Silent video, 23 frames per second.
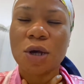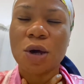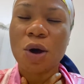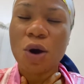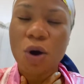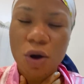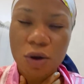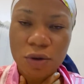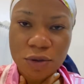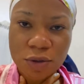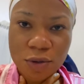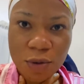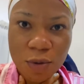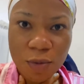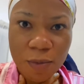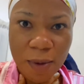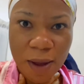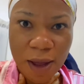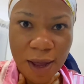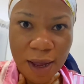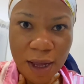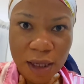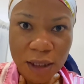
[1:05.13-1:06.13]

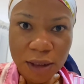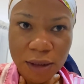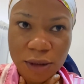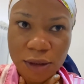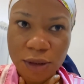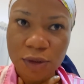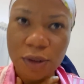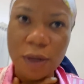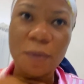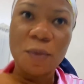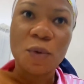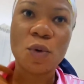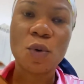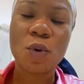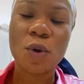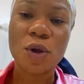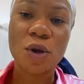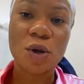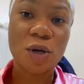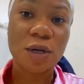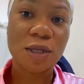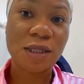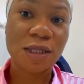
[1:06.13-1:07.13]
October. So I'm
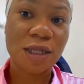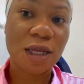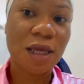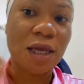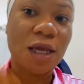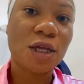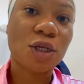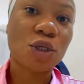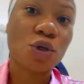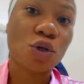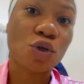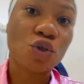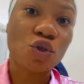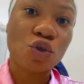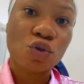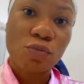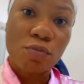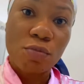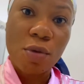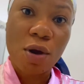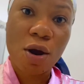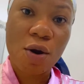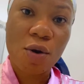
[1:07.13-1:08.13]
going on a staycation
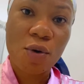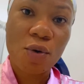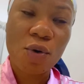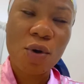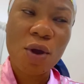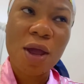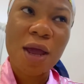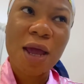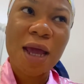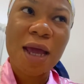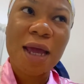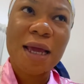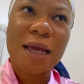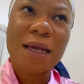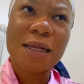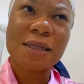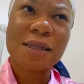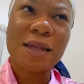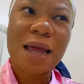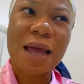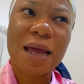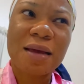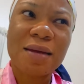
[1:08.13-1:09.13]
tomorrow.
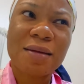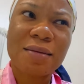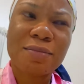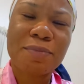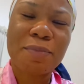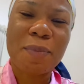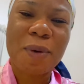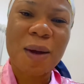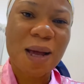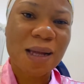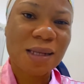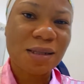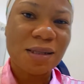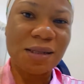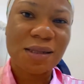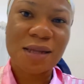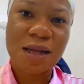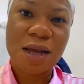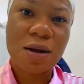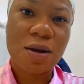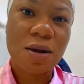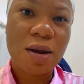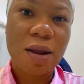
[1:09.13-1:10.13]
It's like past
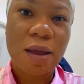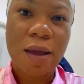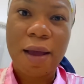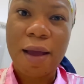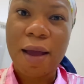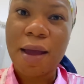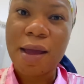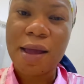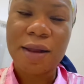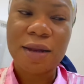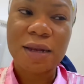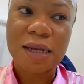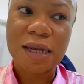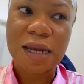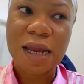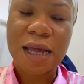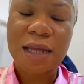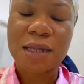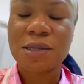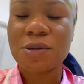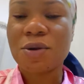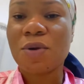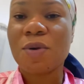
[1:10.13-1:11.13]
10 in the
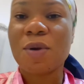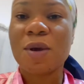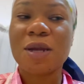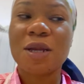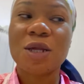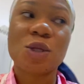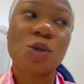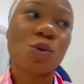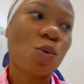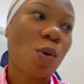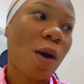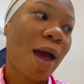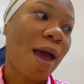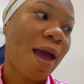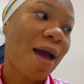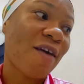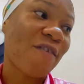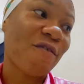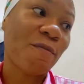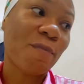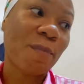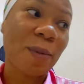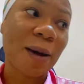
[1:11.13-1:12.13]
night already. So I
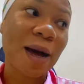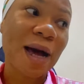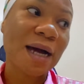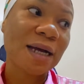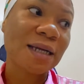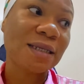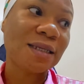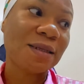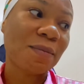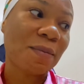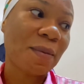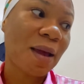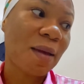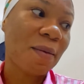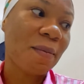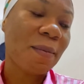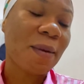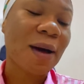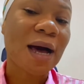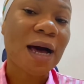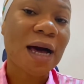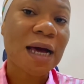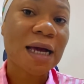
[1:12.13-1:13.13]
have packed my
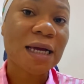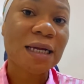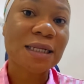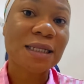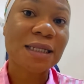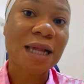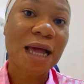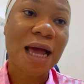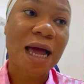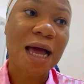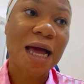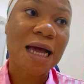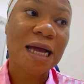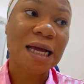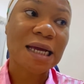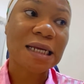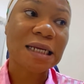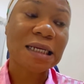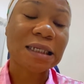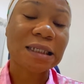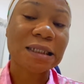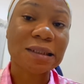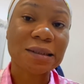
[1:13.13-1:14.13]
bags
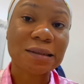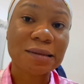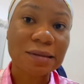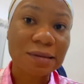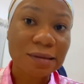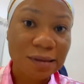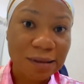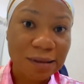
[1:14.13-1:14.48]
and